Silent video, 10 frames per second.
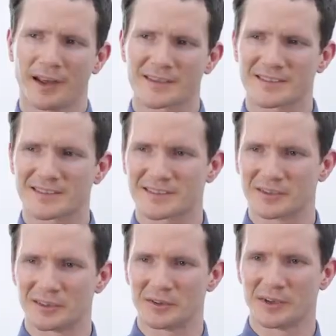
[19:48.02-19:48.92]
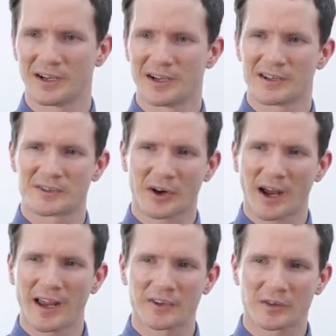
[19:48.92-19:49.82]
us to
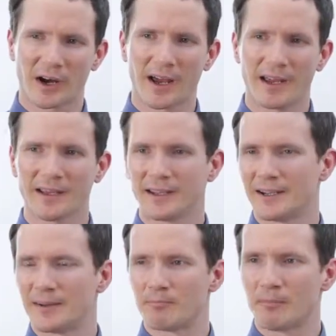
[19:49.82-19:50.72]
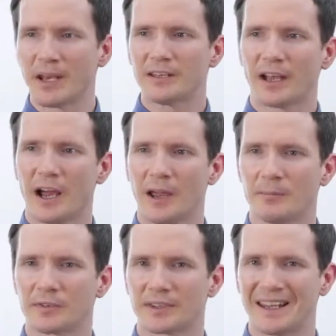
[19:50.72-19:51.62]
try and try, many
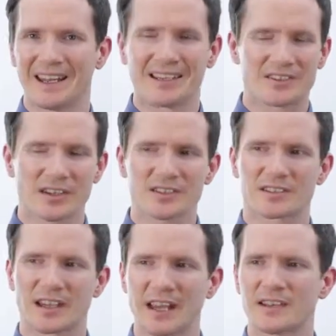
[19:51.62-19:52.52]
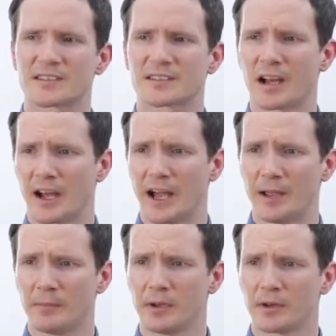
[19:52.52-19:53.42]
times it just takes time